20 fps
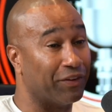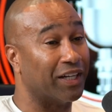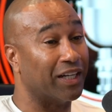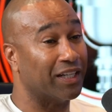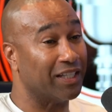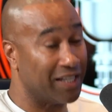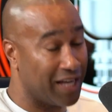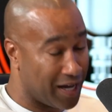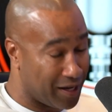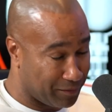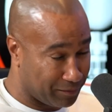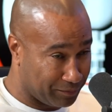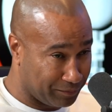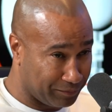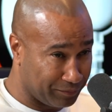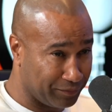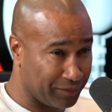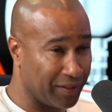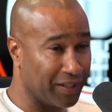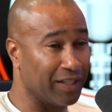I was
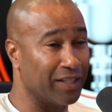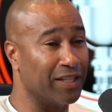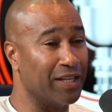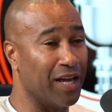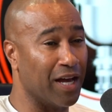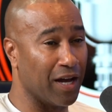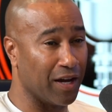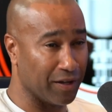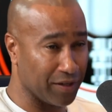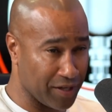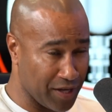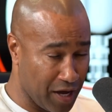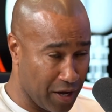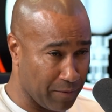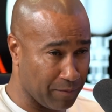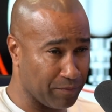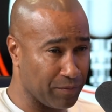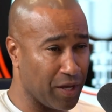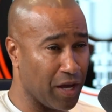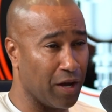serious,
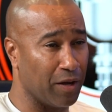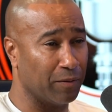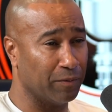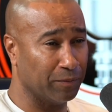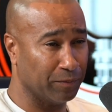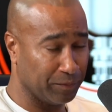though.